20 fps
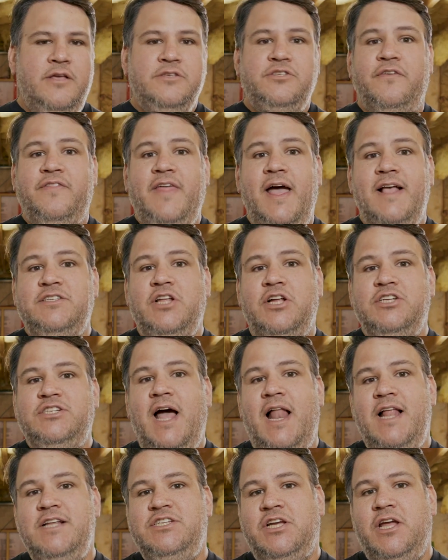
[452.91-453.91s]
So if that's not
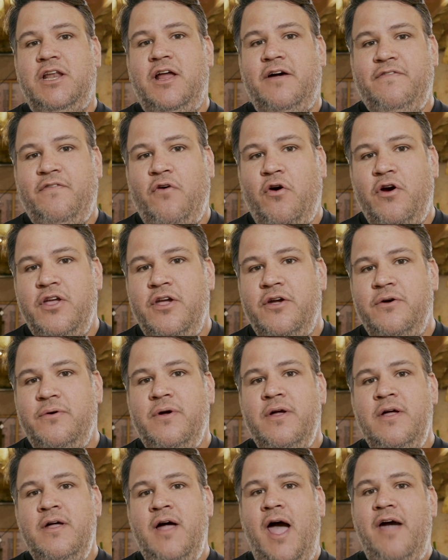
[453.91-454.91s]
challenging enough for
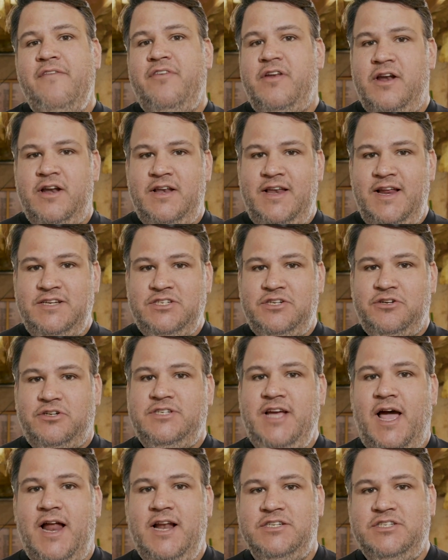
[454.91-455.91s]
you, I have an additional
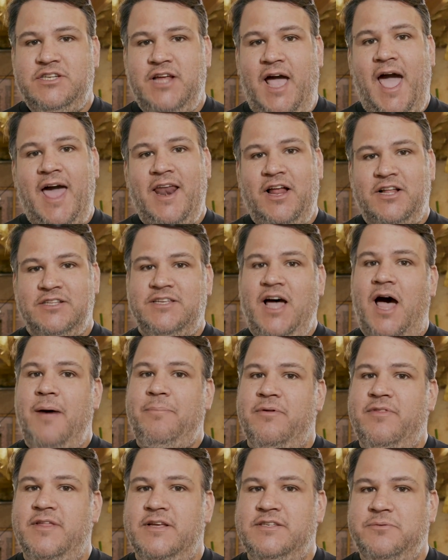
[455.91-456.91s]
challenge to add on
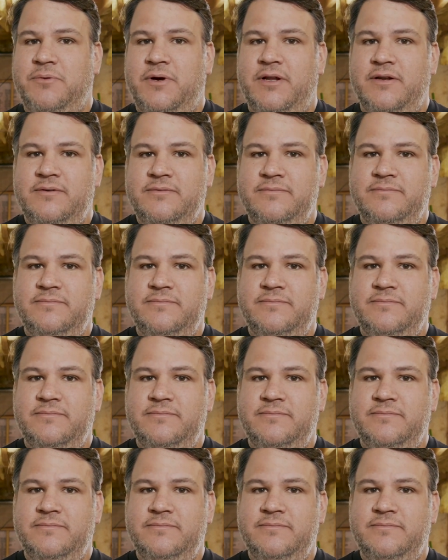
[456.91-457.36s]
top of this one.